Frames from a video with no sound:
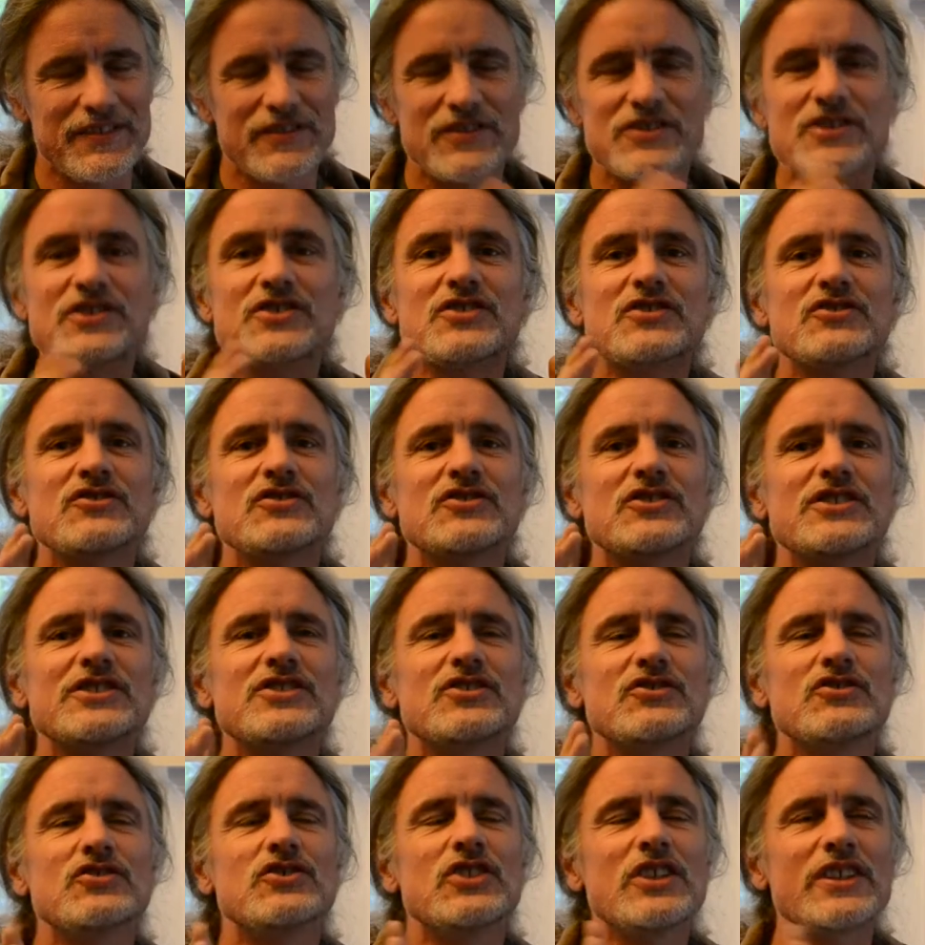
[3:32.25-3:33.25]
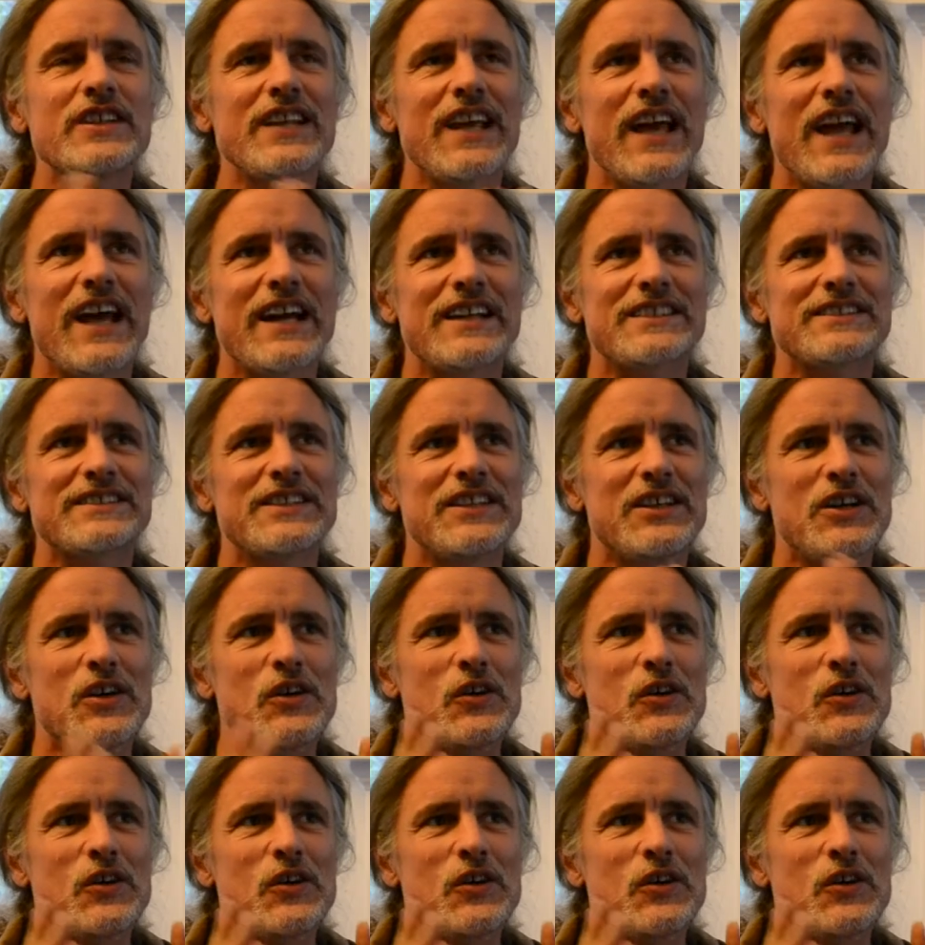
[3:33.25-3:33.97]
Just look at